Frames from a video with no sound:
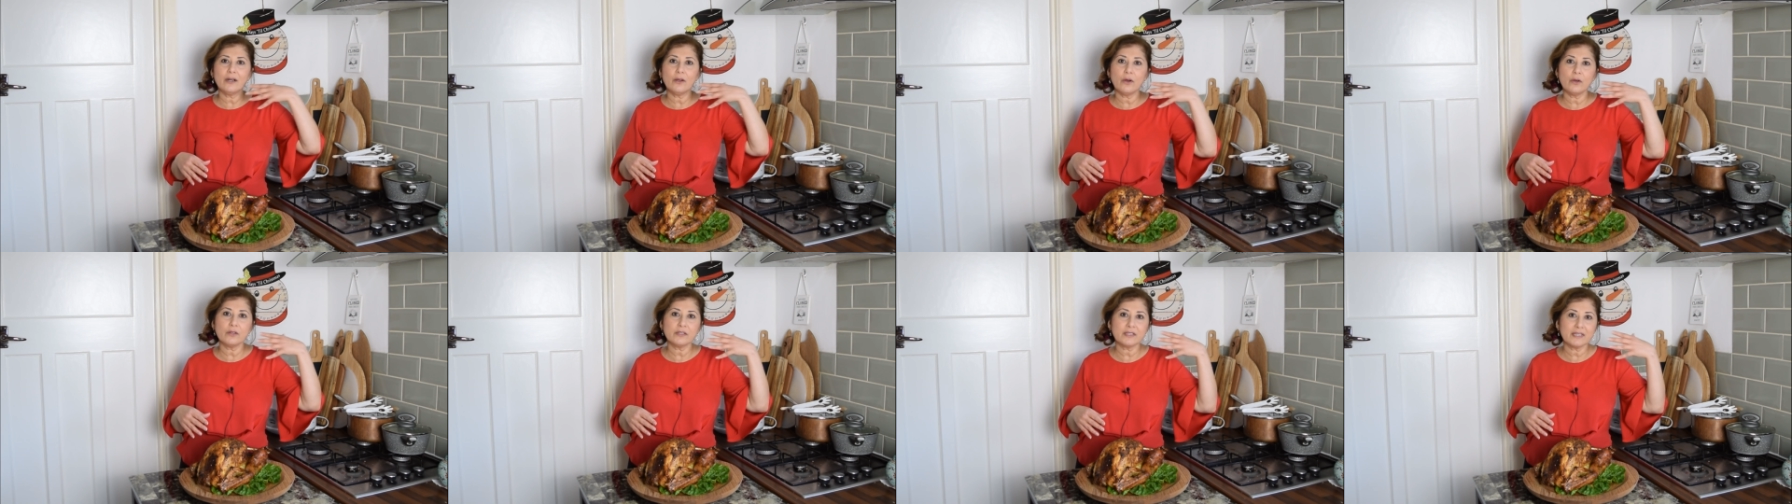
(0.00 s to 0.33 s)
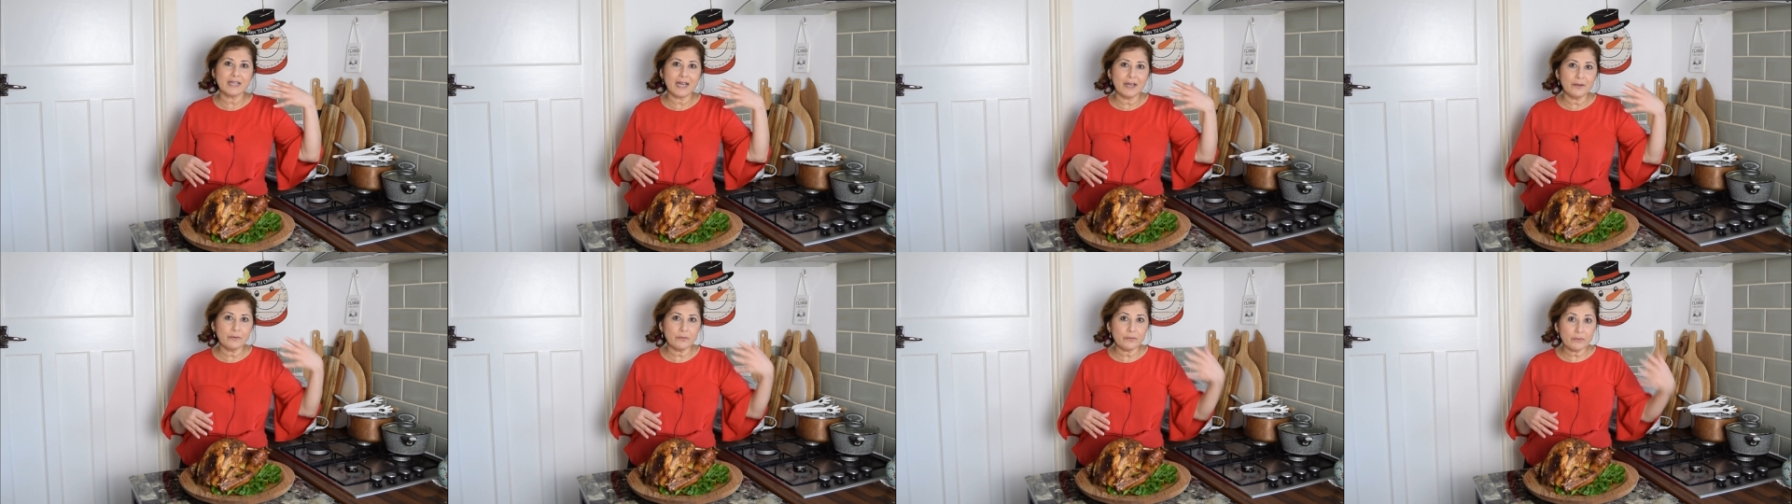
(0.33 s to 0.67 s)

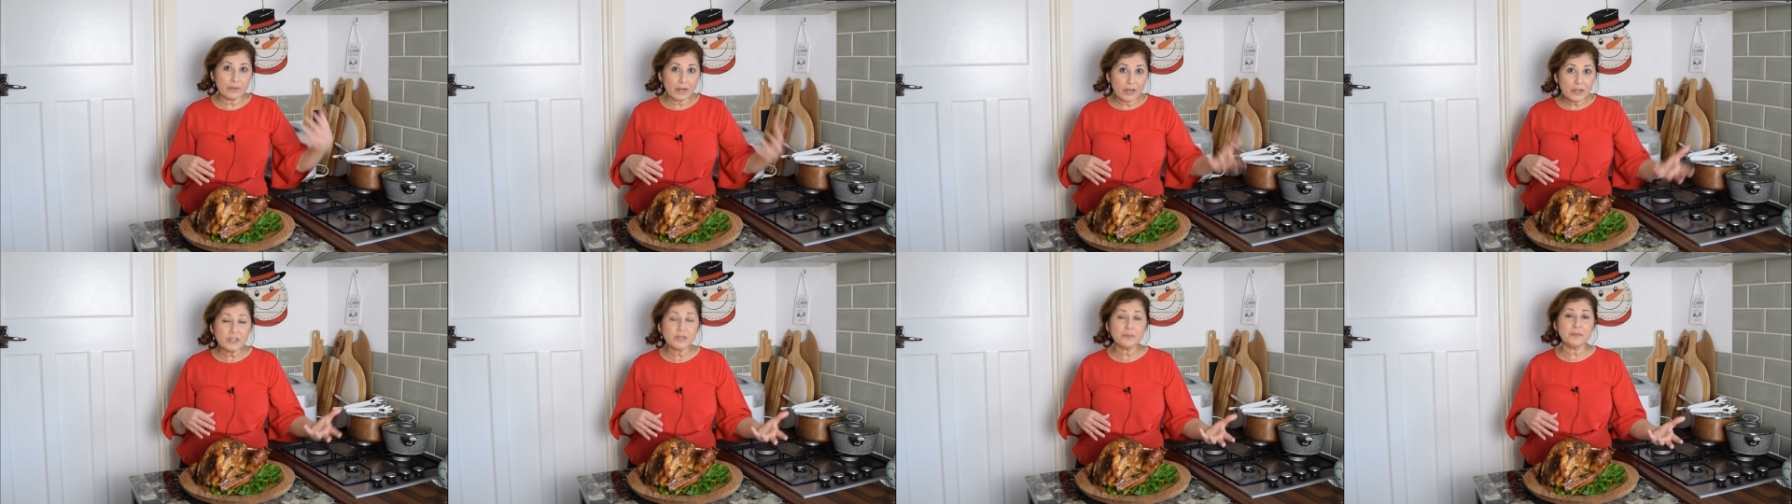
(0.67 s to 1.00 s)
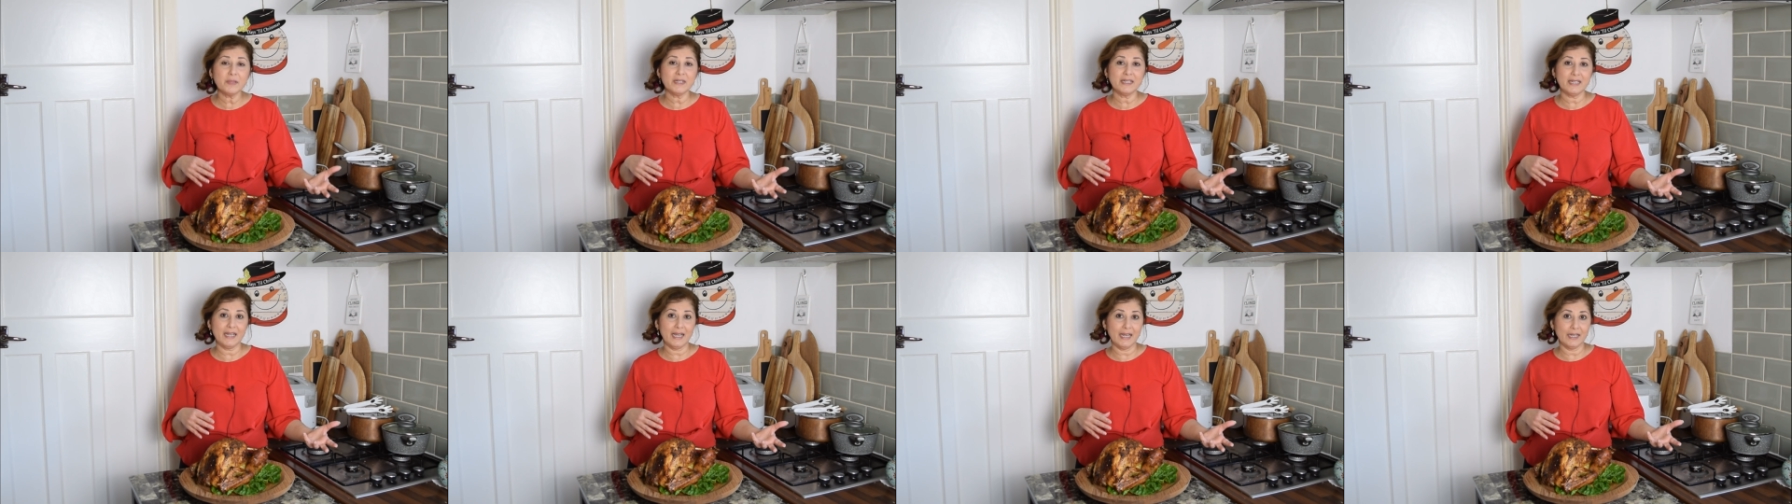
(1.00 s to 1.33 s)
alongside roast
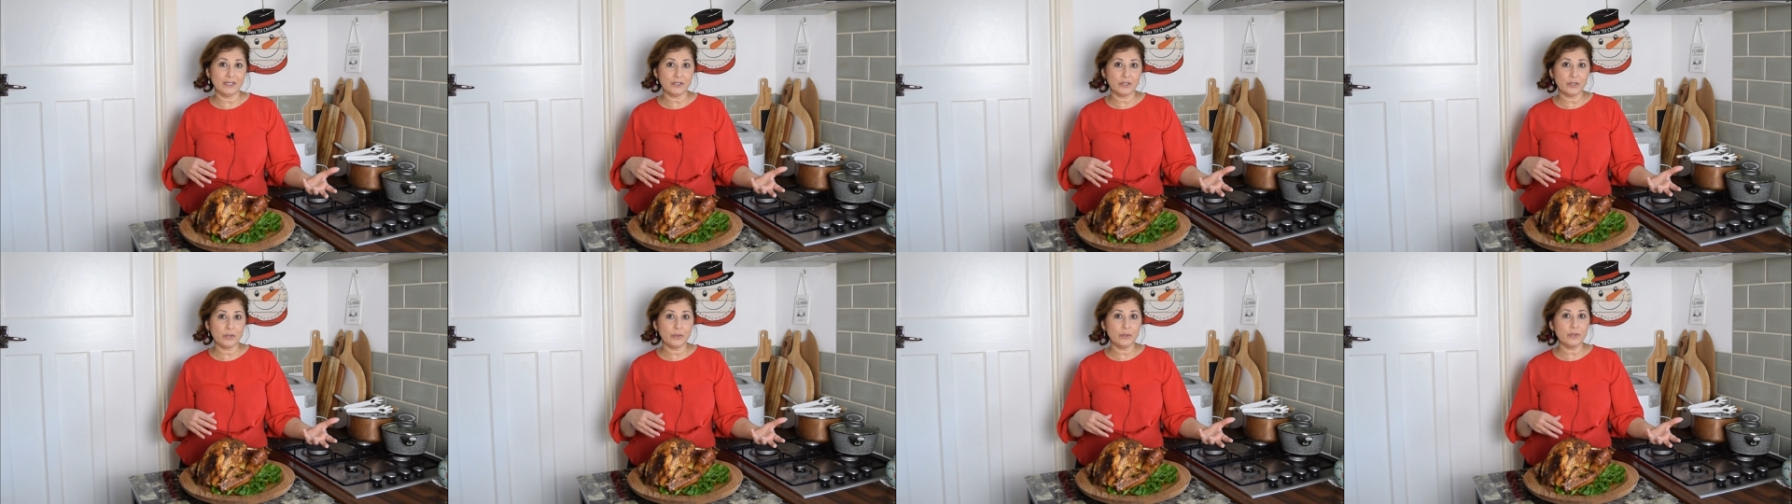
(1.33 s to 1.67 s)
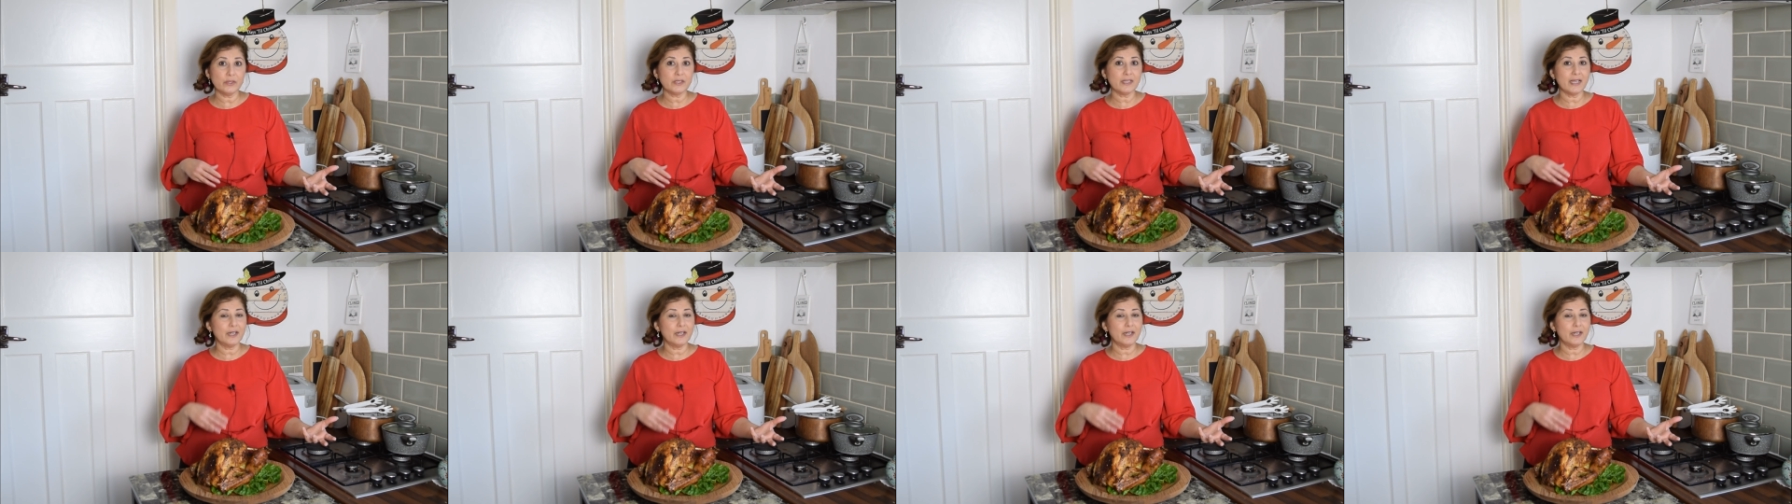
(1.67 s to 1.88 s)
potatoes